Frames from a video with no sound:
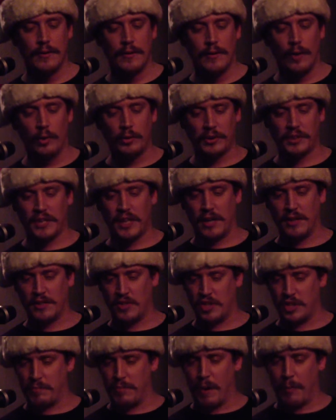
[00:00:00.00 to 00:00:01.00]
Hold it there
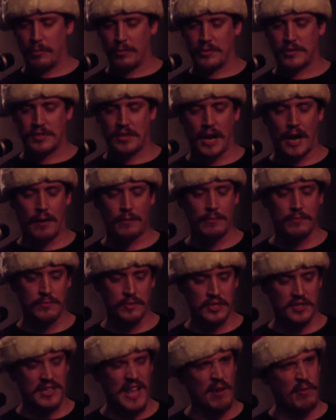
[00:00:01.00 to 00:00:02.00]
until the bubbles stop,
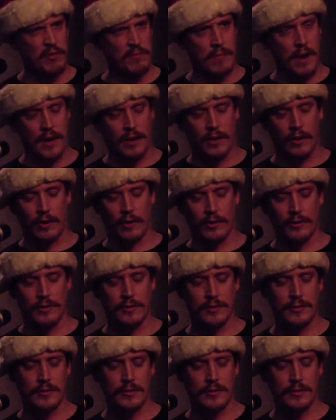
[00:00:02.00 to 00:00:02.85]
just like with my girls.